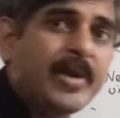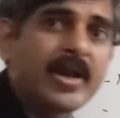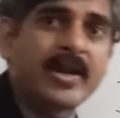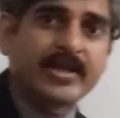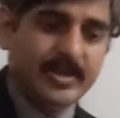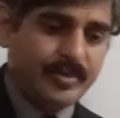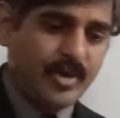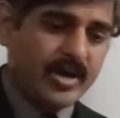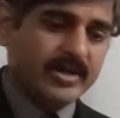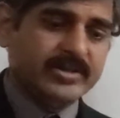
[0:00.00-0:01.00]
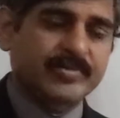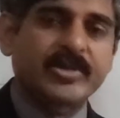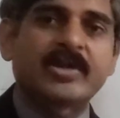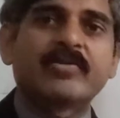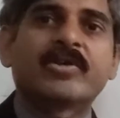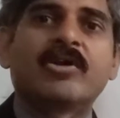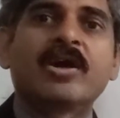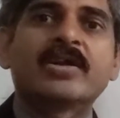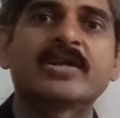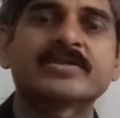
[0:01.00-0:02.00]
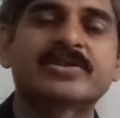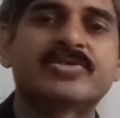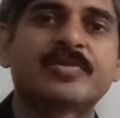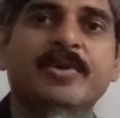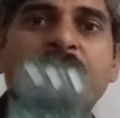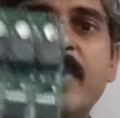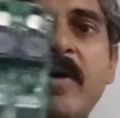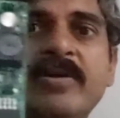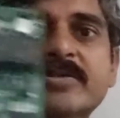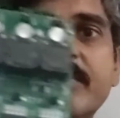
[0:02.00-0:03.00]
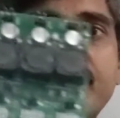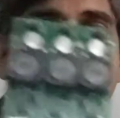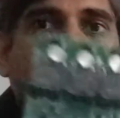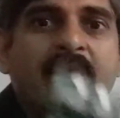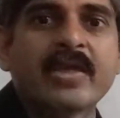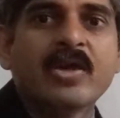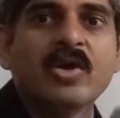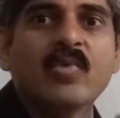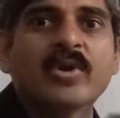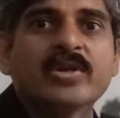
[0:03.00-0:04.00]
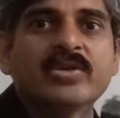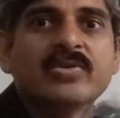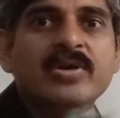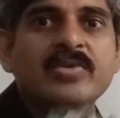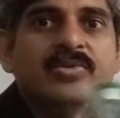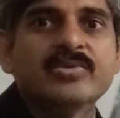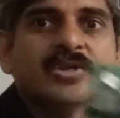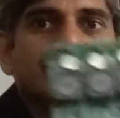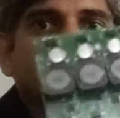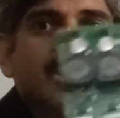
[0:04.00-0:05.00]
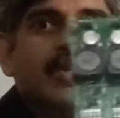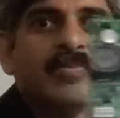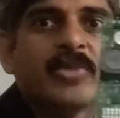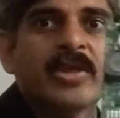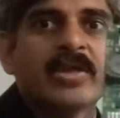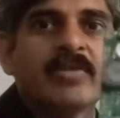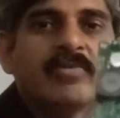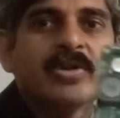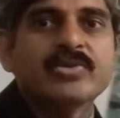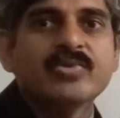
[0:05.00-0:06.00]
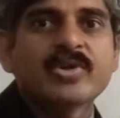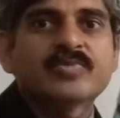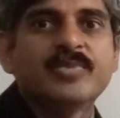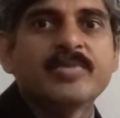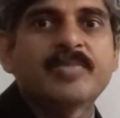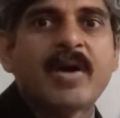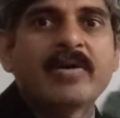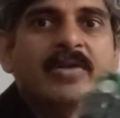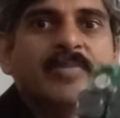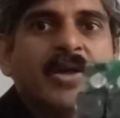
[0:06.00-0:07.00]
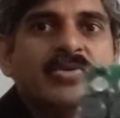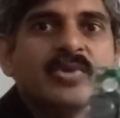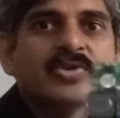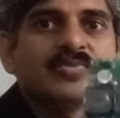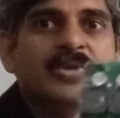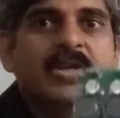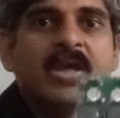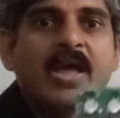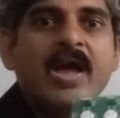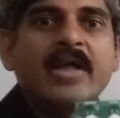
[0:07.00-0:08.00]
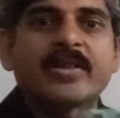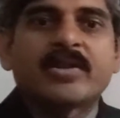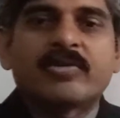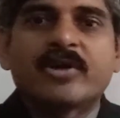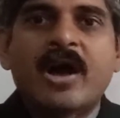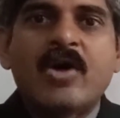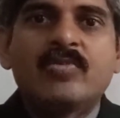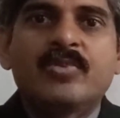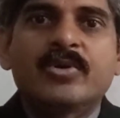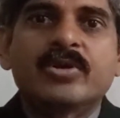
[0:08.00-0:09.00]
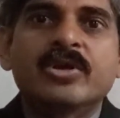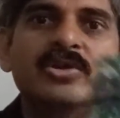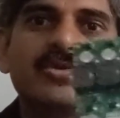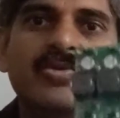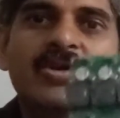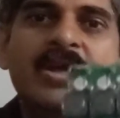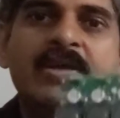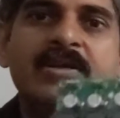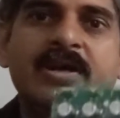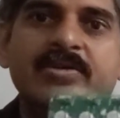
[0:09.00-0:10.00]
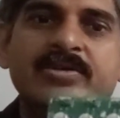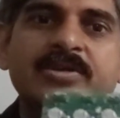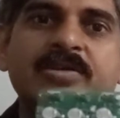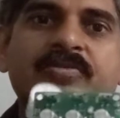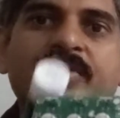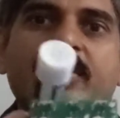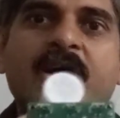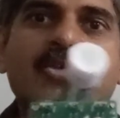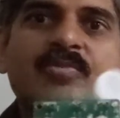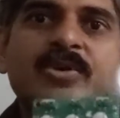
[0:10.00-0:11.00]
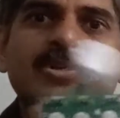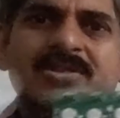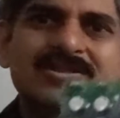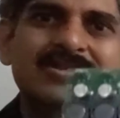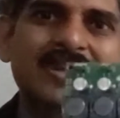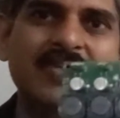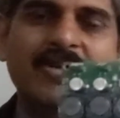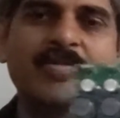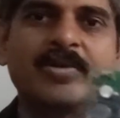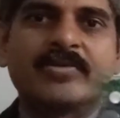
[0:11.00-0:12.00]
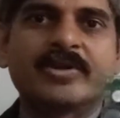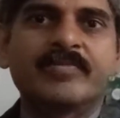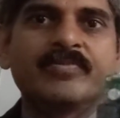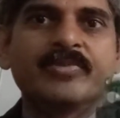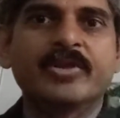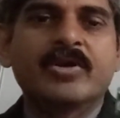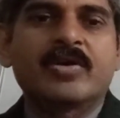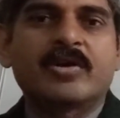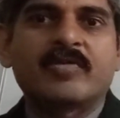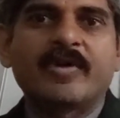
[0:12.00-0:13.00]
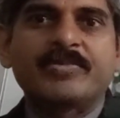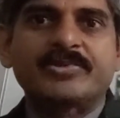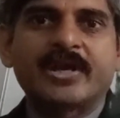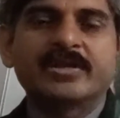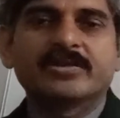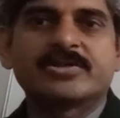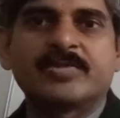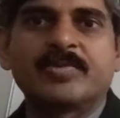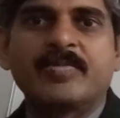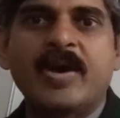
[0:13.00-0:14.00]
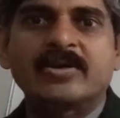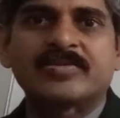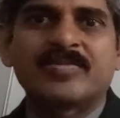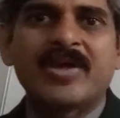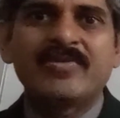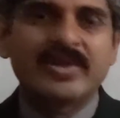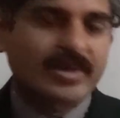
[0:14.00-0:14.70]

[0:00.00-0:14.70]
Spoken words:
another product, something we call it as a triple power supply. What you do is you just give it a USB, power it by USB, and then on the output you could get three different outputs. It's still available on our website, the triple power supply.